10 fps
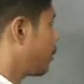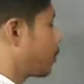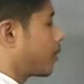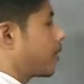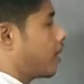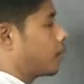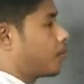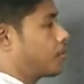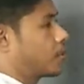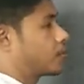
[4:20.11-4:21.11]
With the help
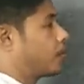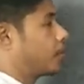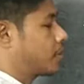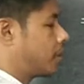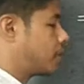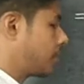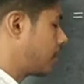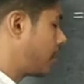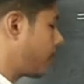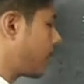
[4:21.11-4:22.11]
of these four results,
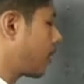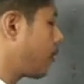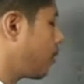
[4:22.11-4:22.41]
easily we can